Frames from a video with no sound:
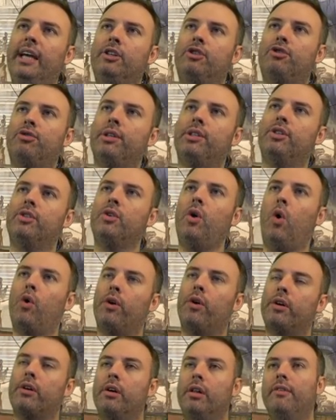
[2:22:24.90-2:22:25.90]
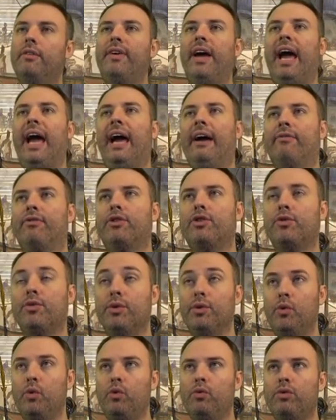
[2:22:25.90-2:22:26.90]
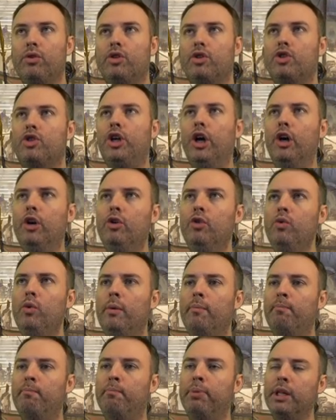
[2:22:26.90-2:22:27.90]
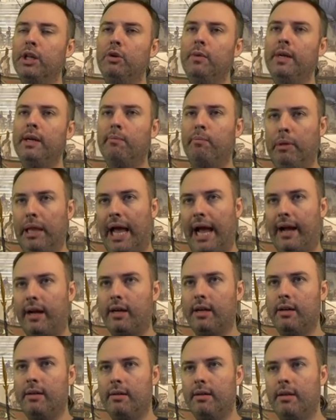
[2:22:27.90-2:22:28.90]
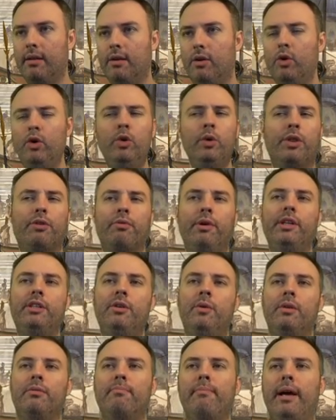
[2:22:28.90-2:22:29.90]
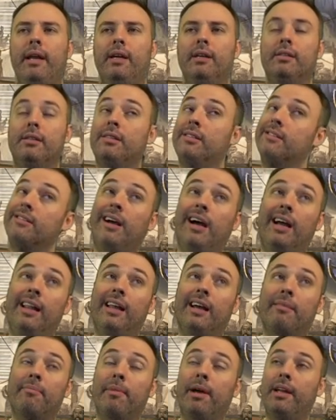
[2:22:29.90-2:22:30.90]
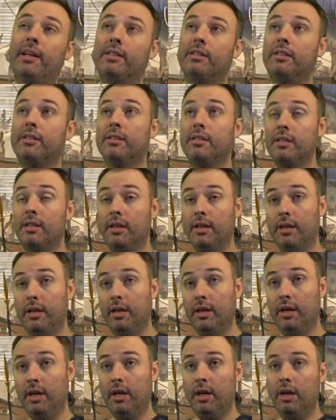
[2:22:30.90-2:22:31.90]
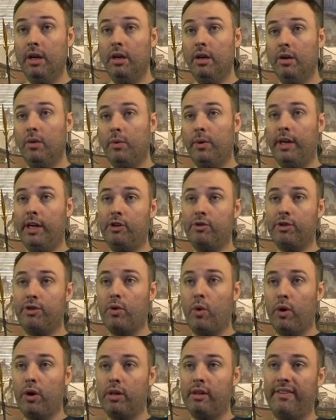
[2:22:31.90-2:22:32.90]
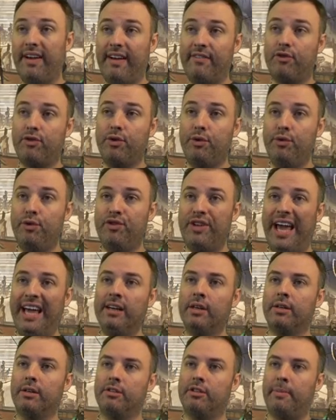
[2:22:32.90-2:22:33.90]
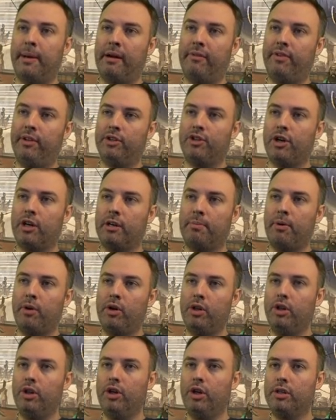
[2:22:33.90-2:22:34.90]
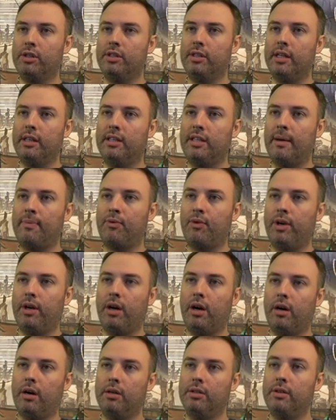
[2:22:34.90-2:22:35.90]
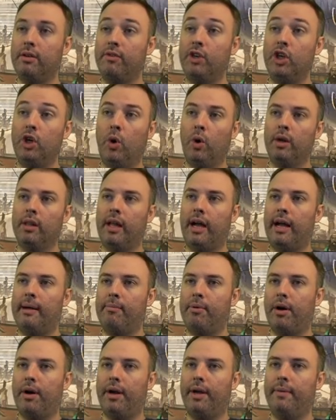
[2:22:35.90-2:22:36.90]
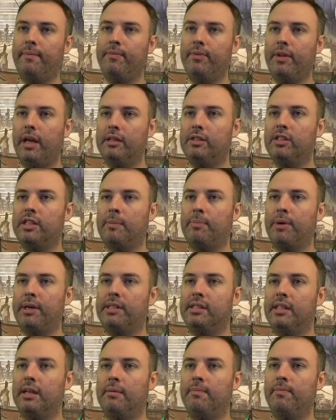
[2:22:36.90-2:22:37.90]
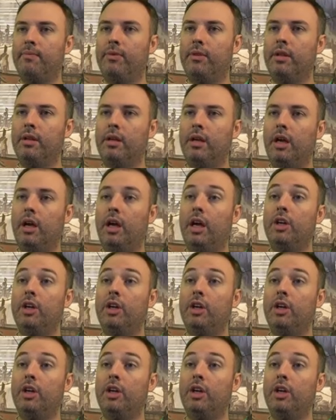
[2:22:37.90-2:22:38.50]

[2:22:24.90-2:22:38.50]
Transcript: Atris, Oracle of Half-Truths. Two, a blue and a black. Ooh, a three two with Menace. I like Menace. When Atris, Oracle of Half-Truths enters the battlefield, target opponent looks at the top three cards of your library and separates them